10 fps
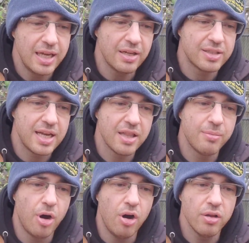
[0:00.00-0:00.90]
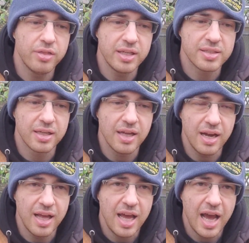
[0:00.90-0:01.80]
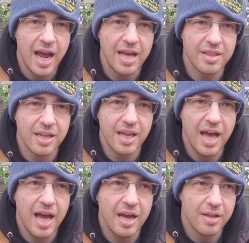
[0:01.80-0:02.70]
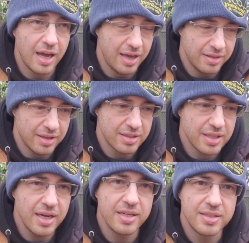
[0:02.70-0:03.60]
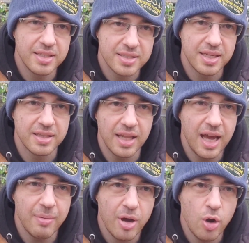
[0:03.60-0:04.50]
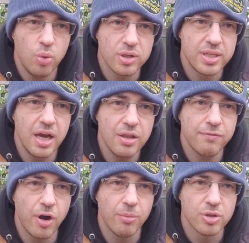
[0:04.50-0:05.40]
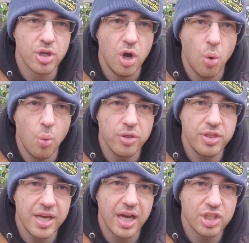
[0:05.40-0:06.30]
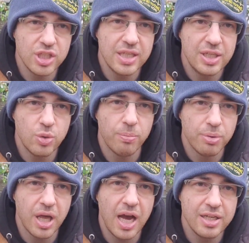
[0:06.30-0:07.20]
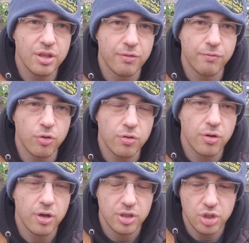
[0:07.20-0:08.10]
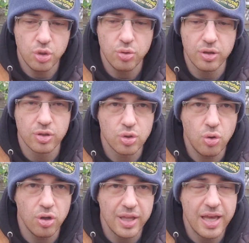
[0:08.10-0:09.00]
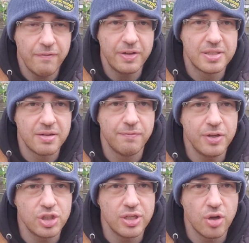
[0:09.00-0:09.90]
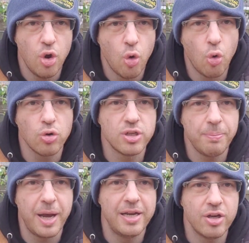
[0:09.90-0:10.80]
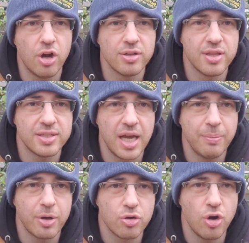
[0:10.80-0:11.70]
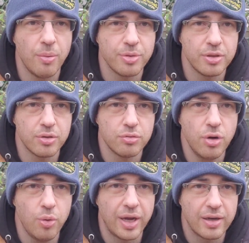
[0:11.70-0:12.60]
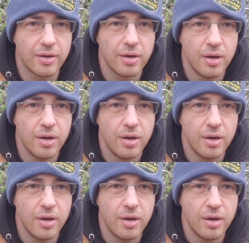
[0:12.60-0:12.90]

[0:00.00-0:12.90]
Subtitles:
It'll tell them all things like that. And the lab and the scientists in the lab will tell the farmers what they actually need to apply to their soil if it's deficient or depending on the type of crop that they're growing.